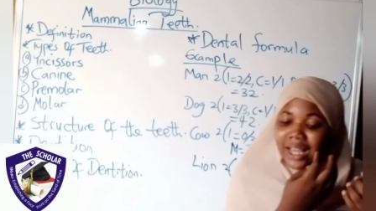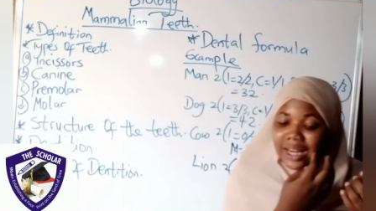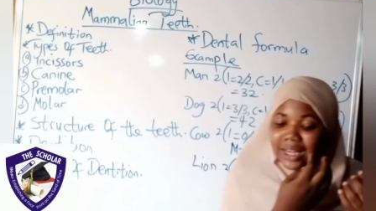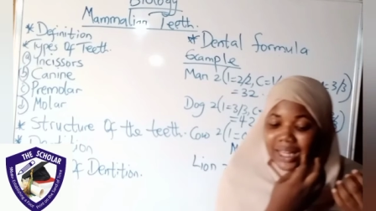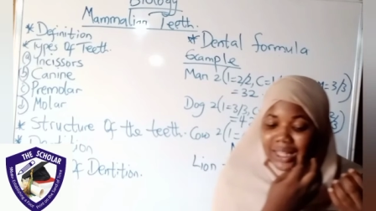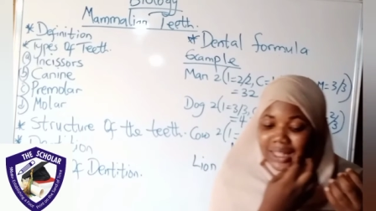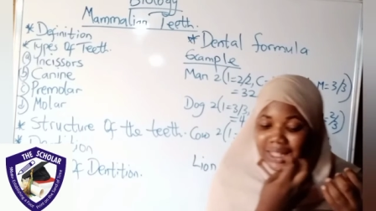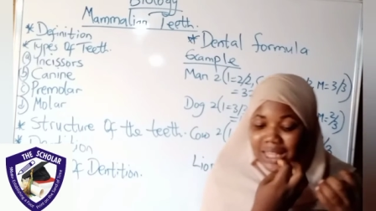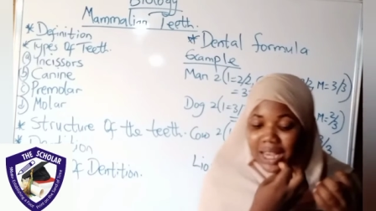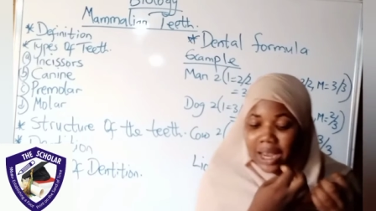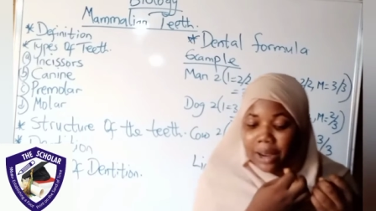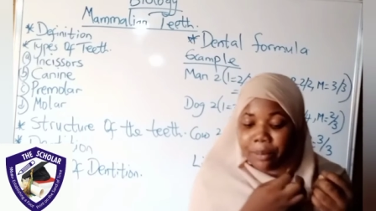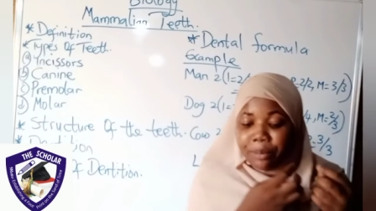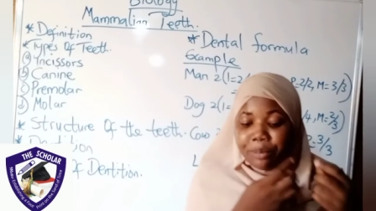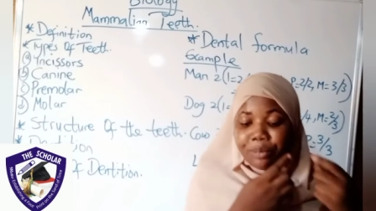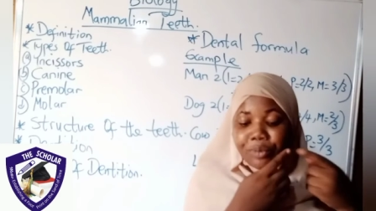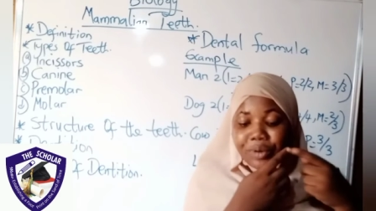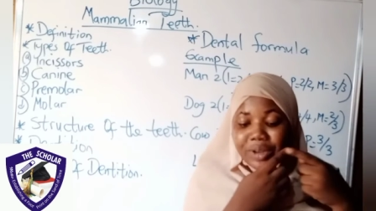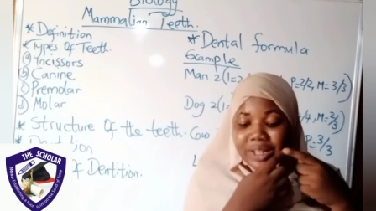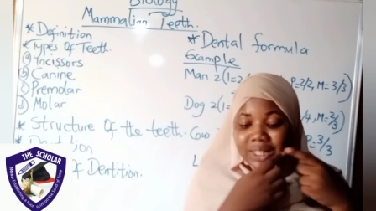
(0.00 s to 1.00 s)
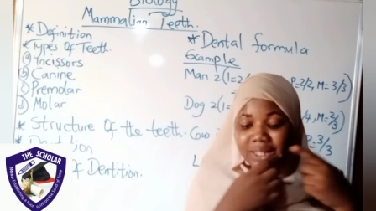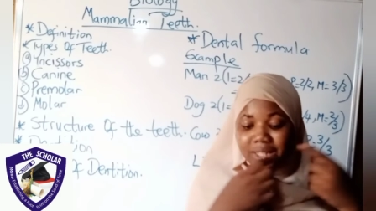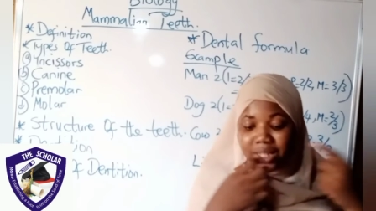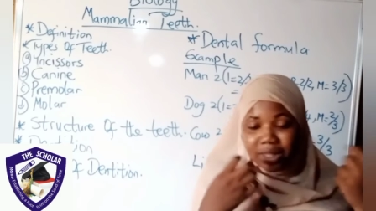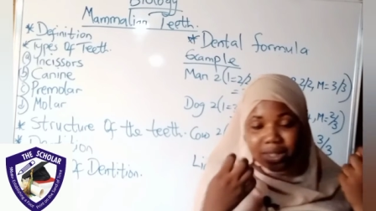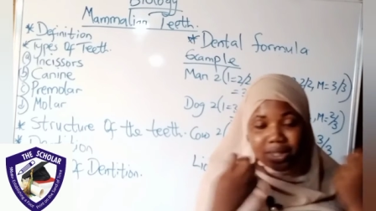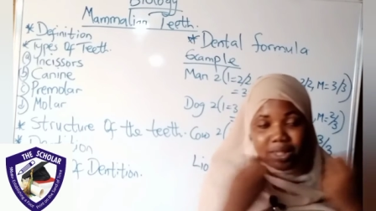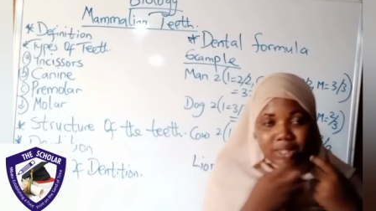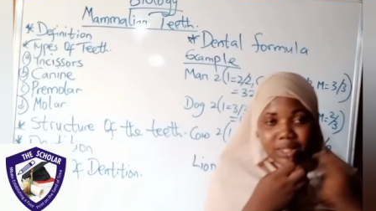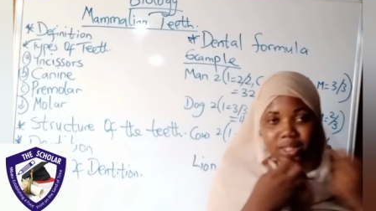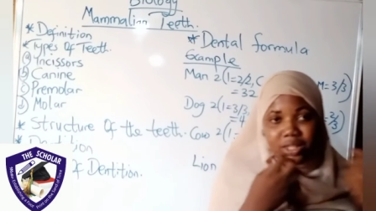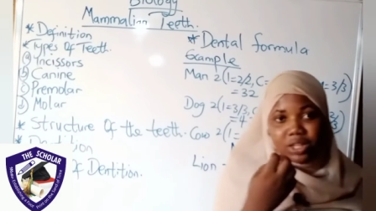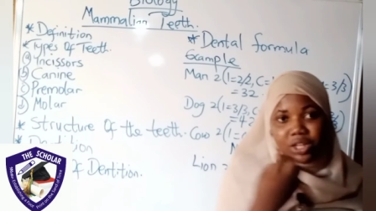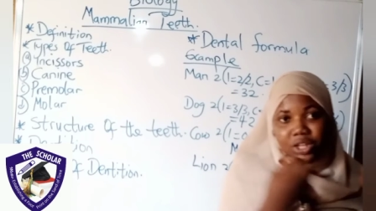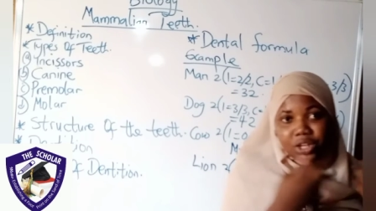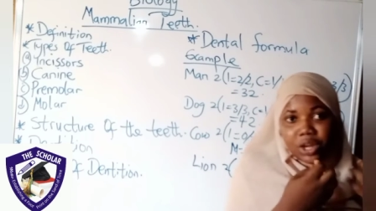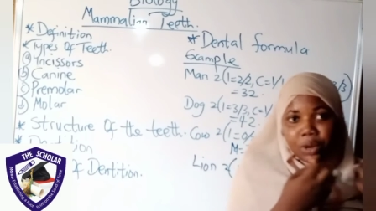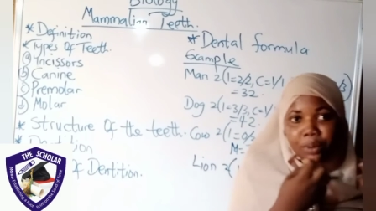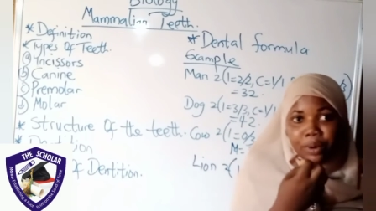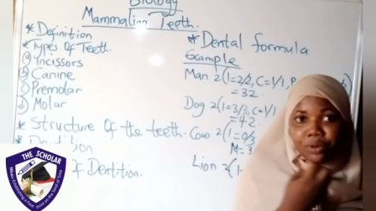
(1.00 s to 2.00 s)
that are present
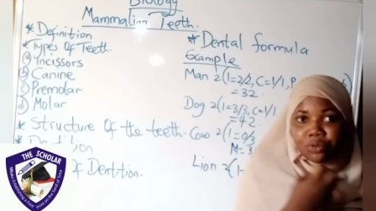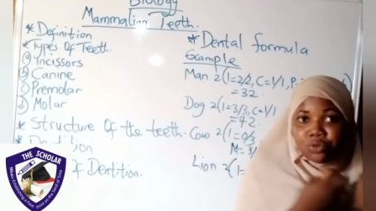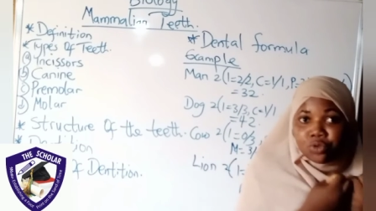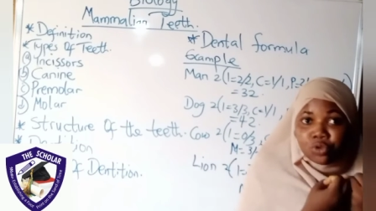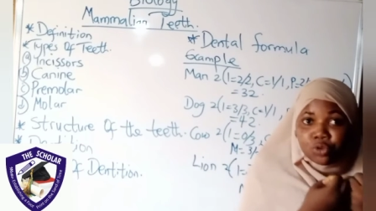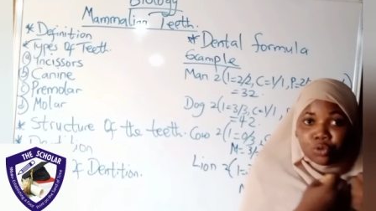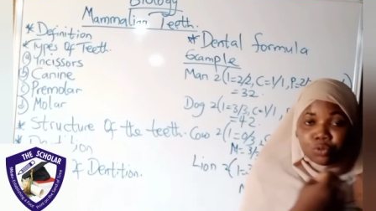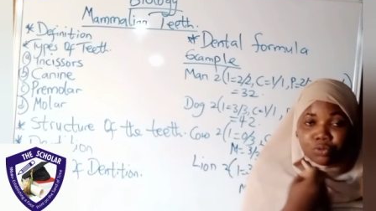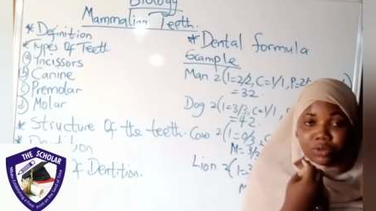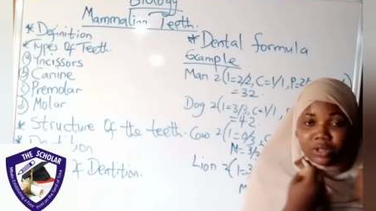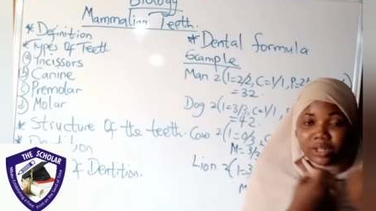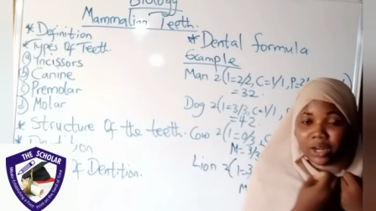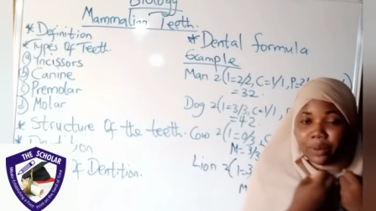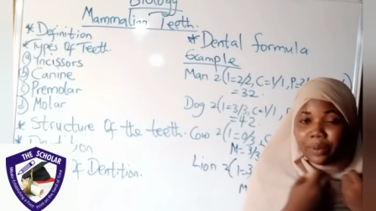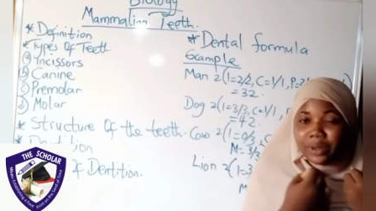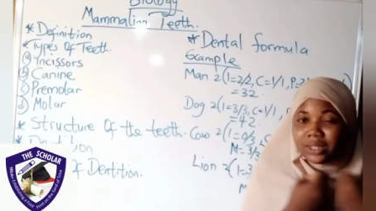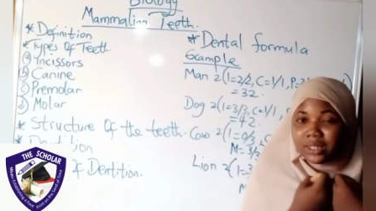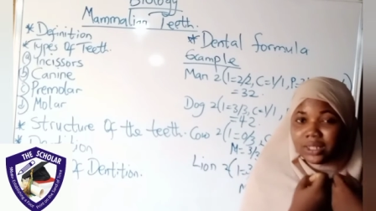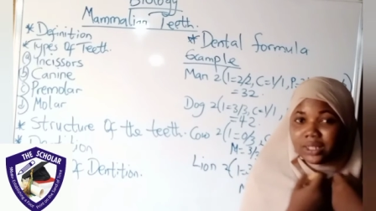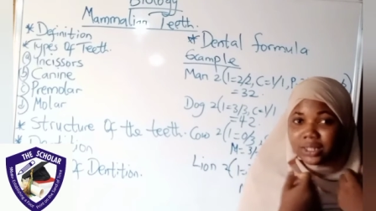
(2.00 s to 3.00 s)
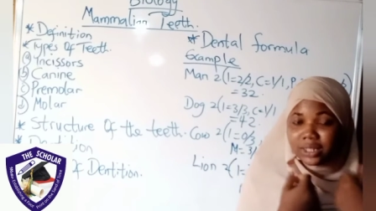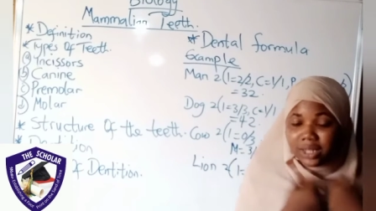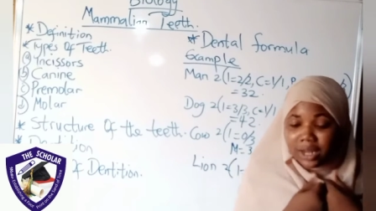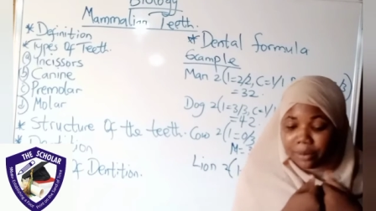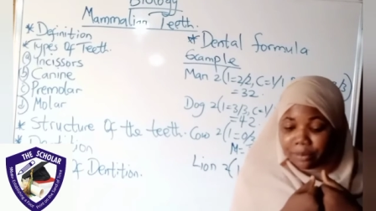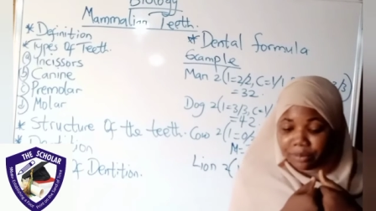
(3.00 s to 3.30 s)
in our teeth